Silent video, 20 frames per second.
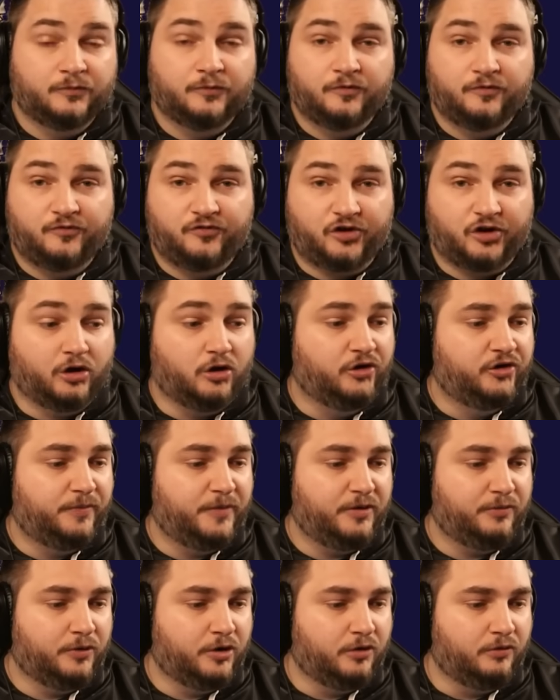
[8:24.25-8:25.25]
For our
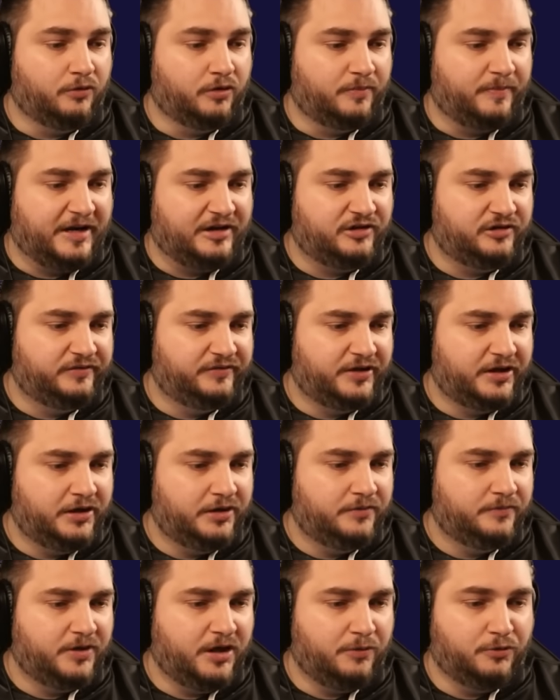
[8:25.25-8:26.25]
ultimate, we're going with Petrify,
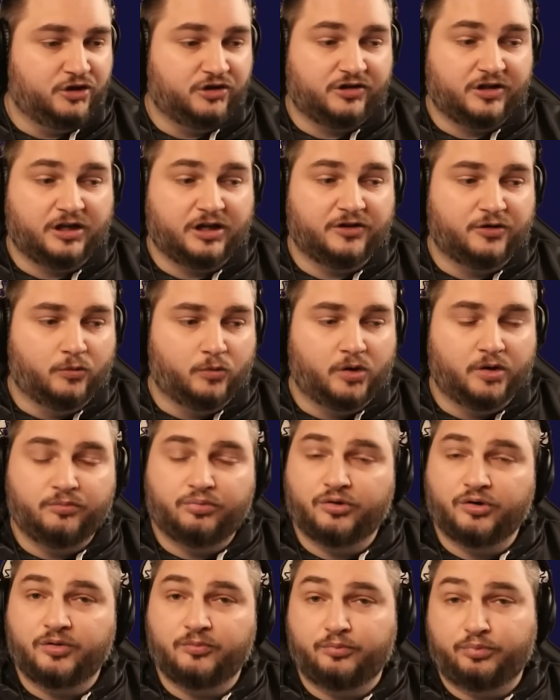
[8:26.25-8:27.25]
and we're just going to get the 1
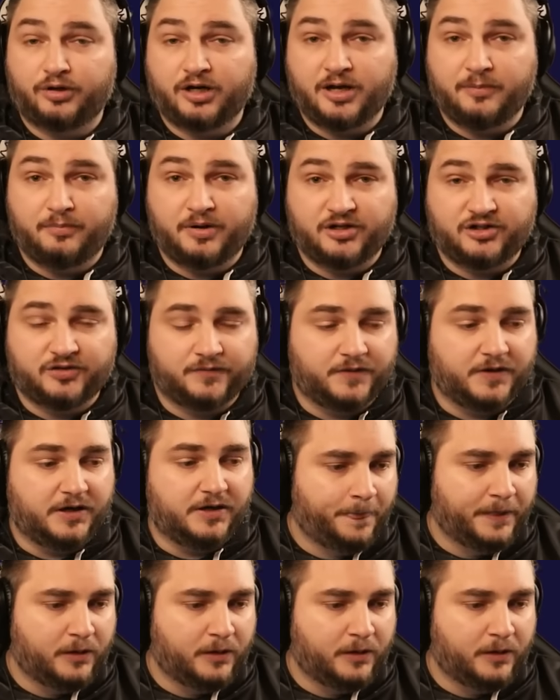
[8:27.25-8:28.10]
point in Prime Petrify.